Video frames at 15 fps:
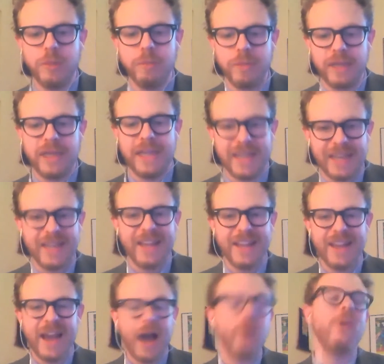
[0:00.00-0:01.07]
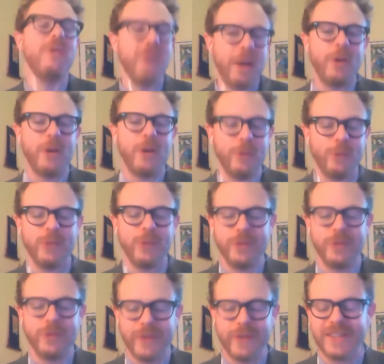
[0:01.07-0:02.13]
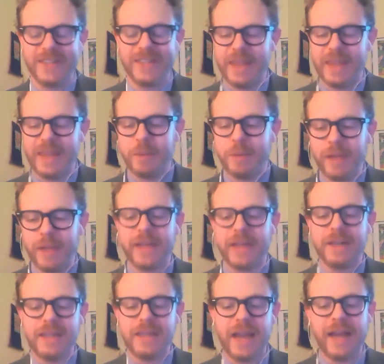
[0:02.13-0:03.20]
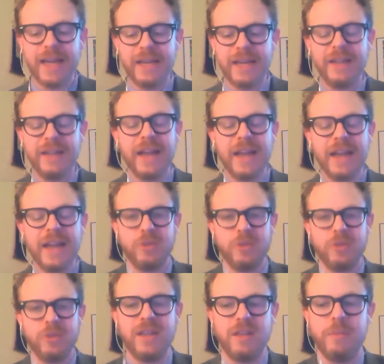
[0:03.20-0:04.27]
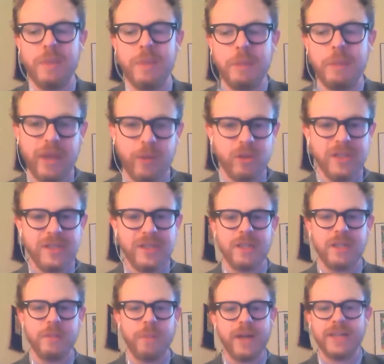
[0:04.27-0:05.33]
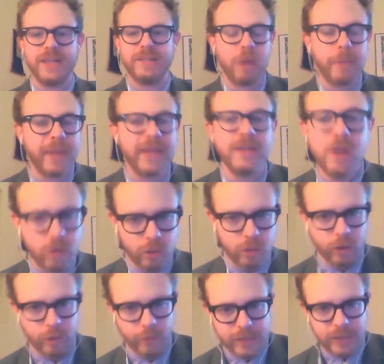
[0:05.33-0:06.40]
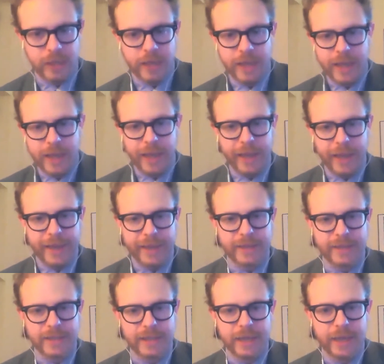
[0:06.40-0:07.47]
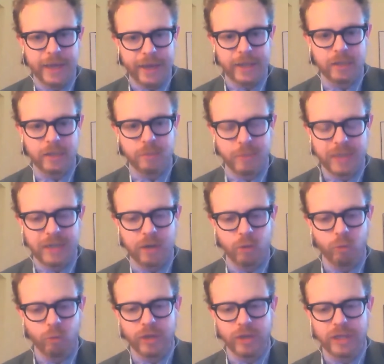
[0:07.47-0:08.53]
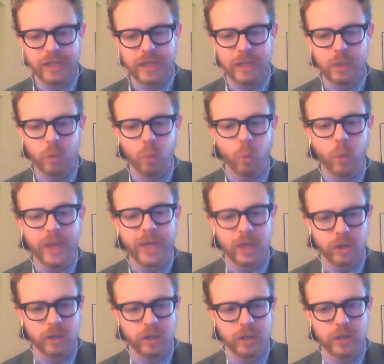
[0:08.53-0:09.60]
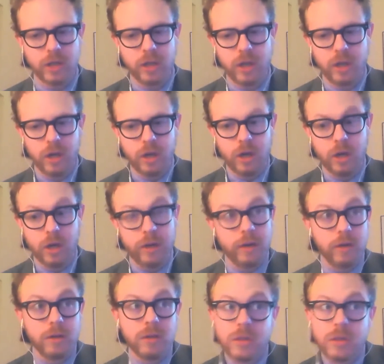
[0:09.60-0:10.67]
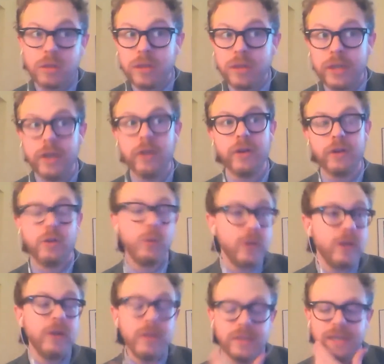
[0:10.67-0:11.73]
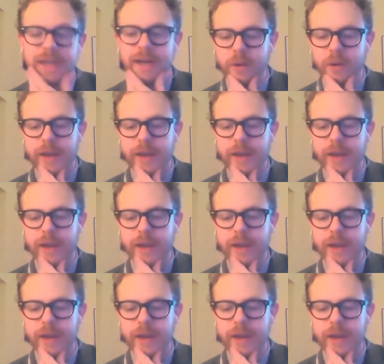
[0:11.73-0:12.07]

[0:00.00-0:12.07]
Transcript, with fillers: being, well, I, don't want to say that, but like 99% of the people that were listening to the podcast probably had no clue who I was. And it's been a really weird year, two years now,